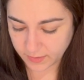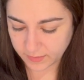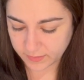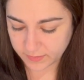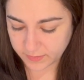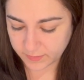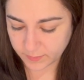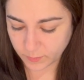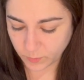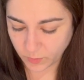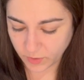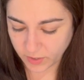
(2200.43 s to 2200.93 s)

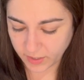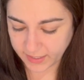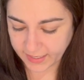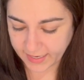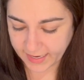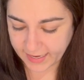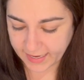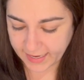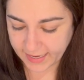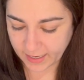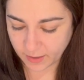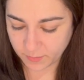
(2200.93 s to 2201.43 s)
to work
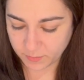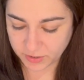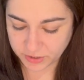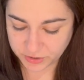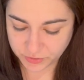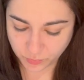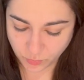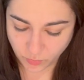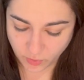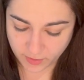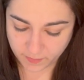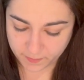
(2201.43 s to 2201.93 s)
out how
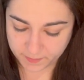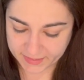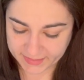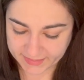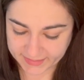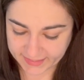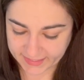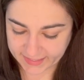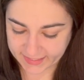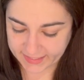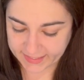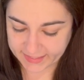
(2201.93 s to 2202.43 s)
much 1
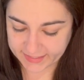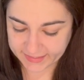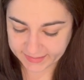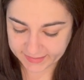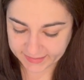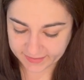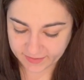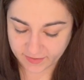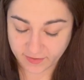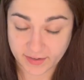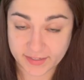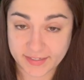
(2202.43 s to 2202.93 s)
biscuit
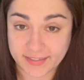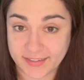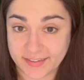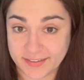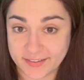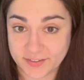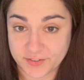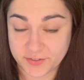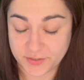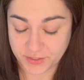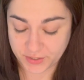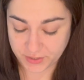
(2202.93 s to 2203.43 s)
is, I'd need
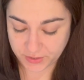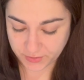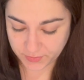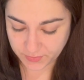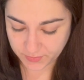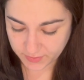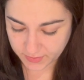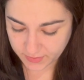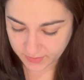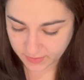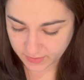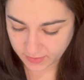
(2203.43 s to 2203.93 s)
to
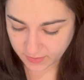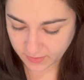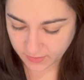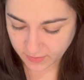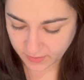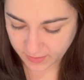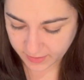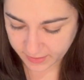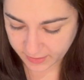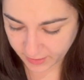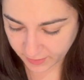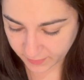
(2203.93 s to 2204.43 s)
do,
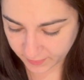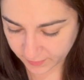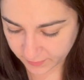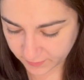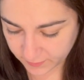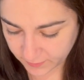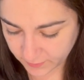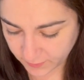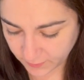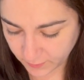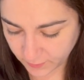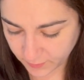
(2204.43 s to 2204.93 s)
I know that
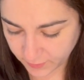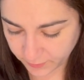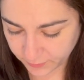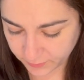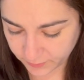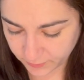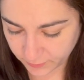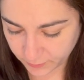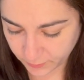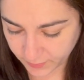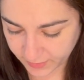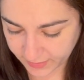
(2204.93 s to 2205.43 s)

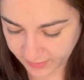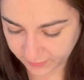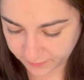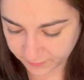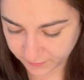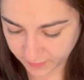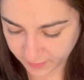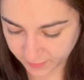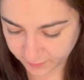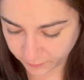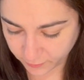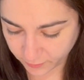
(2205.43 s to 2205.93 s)

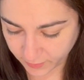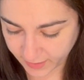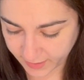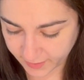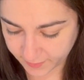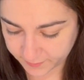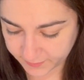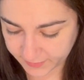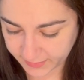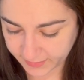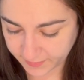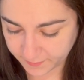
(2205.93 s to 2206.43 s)
225
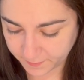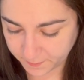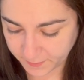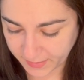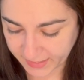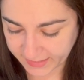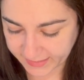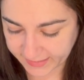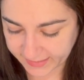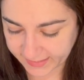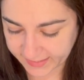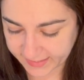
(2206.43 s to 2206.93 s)
grams
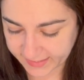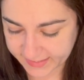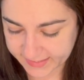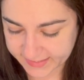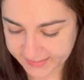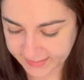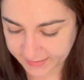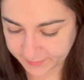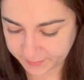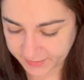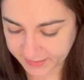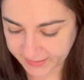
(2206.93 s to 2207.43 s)
makes
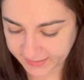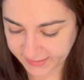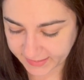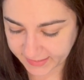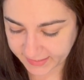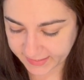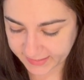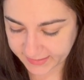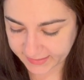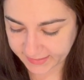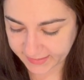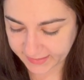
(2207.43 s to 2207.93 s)
30
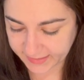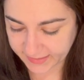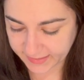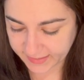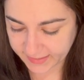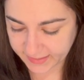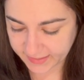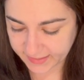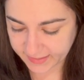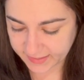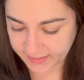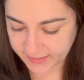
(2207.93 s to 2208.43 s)
biscuits.
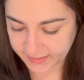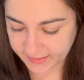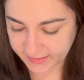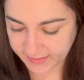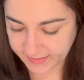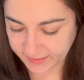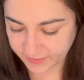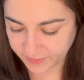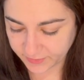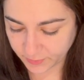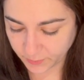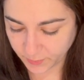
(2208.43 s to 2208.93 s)

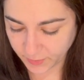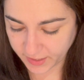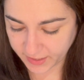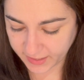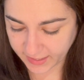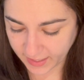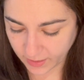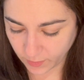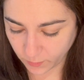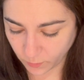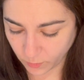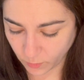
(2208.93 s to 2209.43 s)
So to
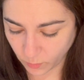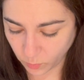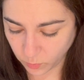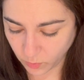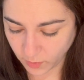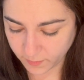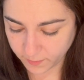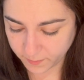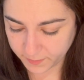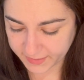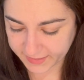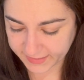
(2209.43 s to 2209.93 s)
work out what
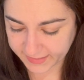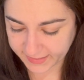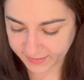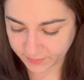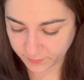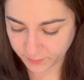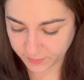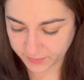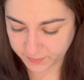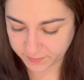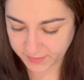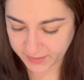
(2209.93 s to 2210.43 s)
1 biscuit
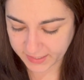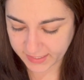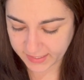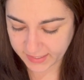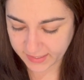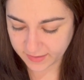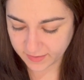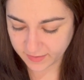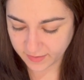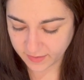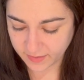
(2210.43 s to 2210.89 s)
would be,